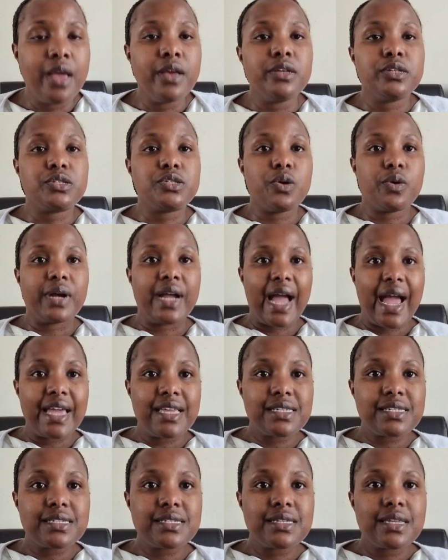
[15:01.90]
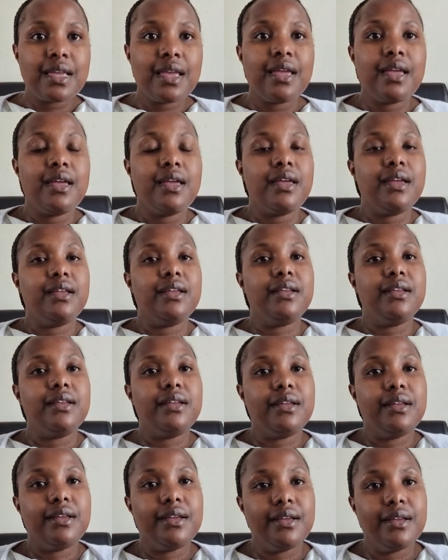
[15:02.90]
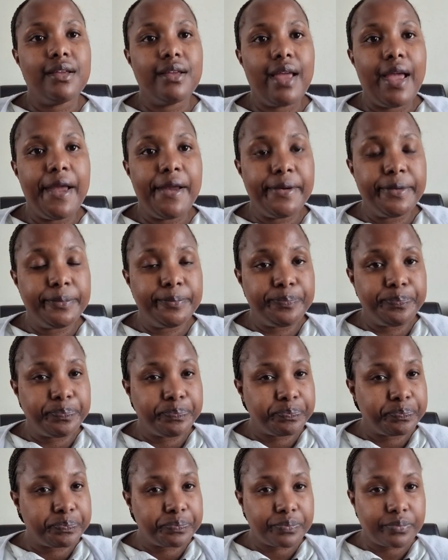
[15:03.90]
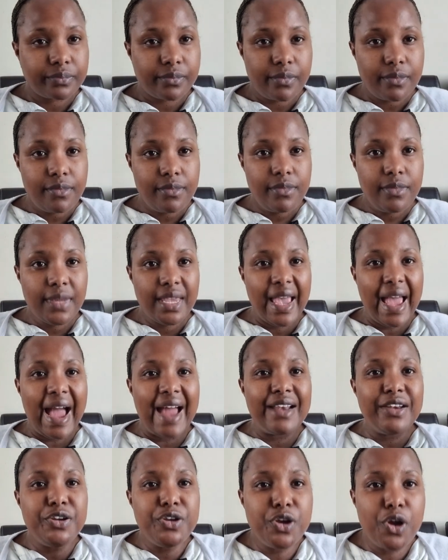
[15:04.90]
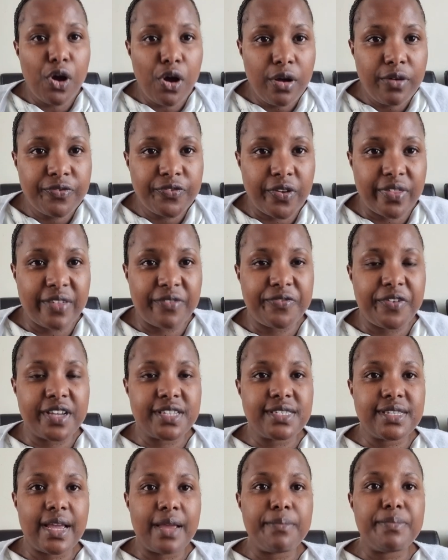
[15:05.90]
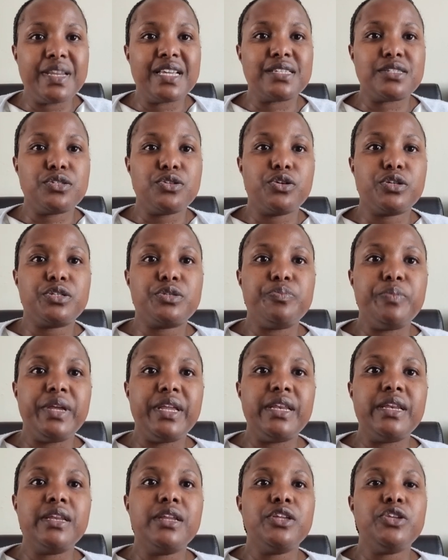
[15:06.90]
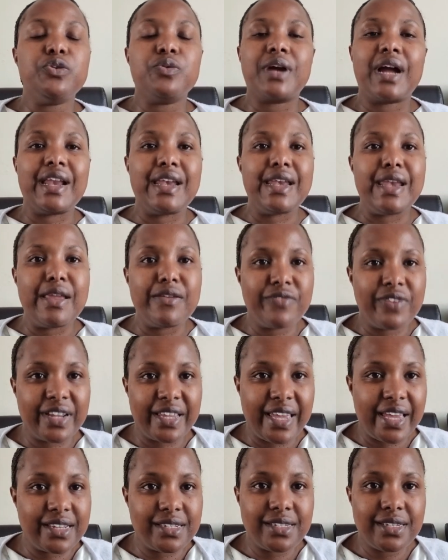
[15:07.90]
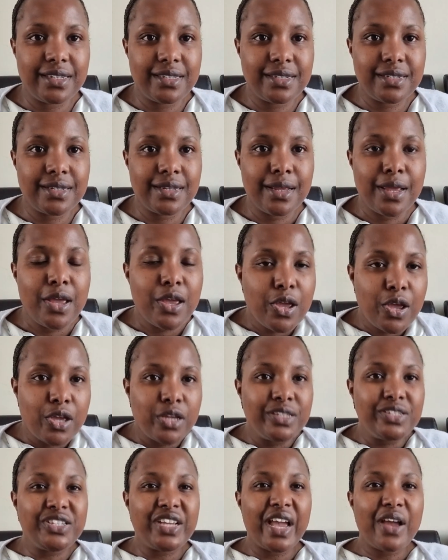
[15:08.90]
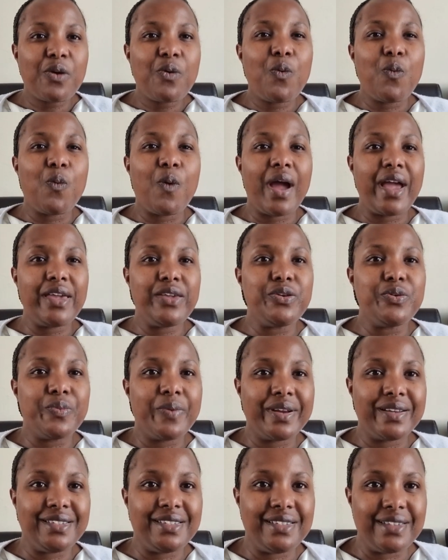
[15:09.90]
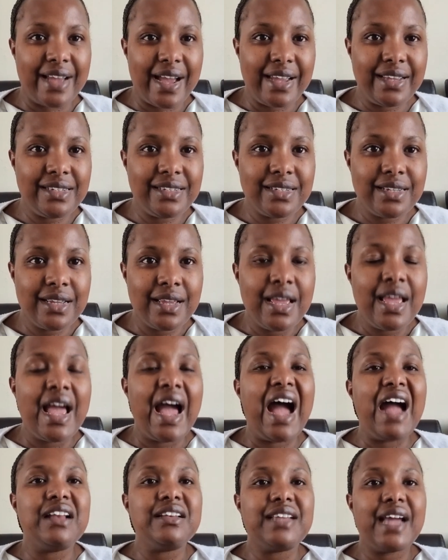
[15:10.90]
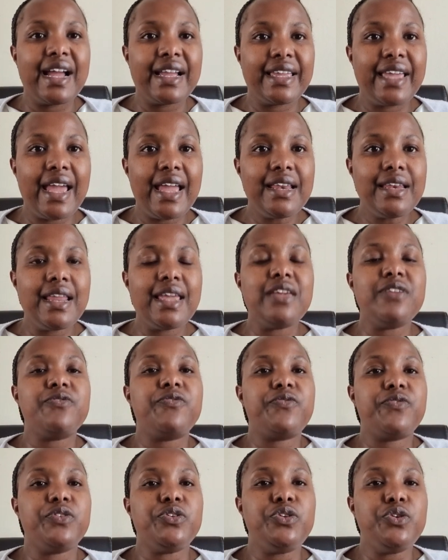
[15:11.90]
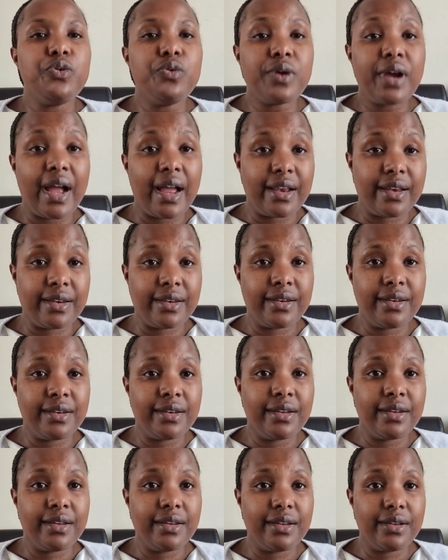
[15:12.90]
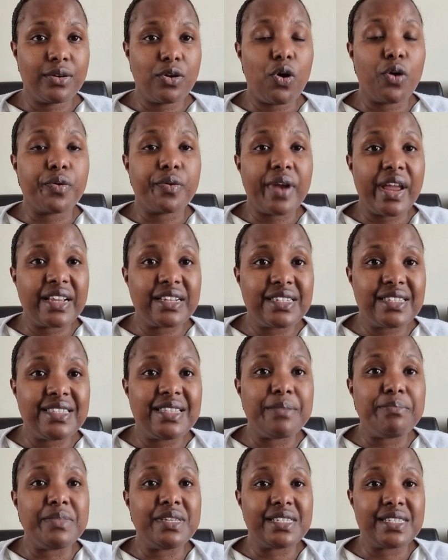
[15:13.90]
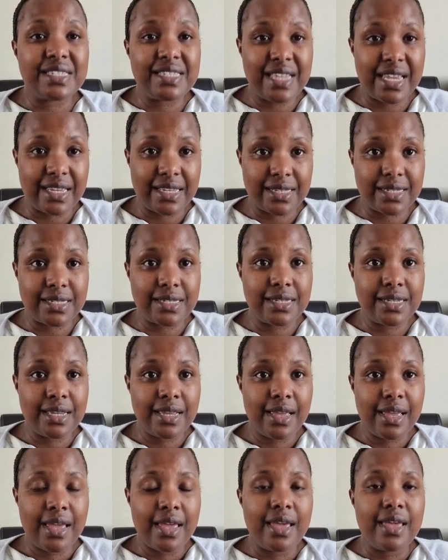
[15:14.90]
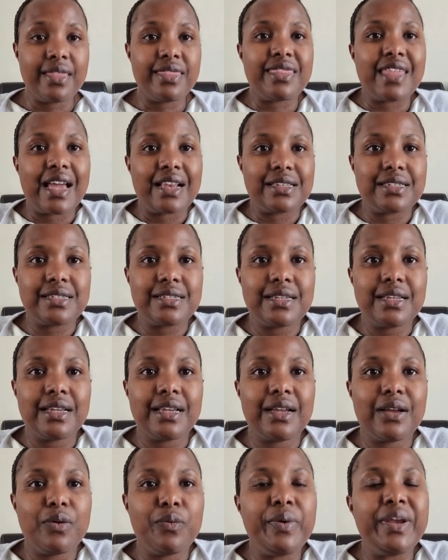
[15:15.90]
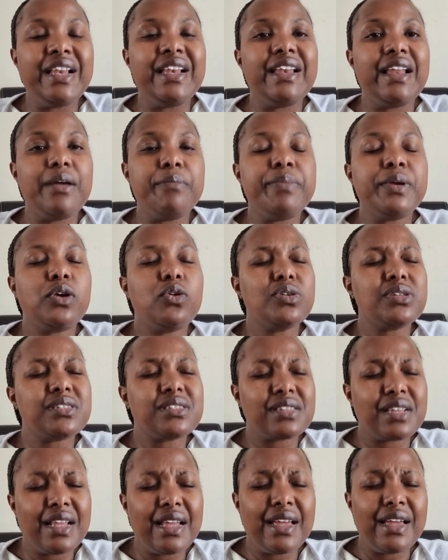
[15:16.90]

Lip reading: So guys, a no for the first time does not mean you can never get it. Check why you were denied. And again, if you can correct the mistakes that will, because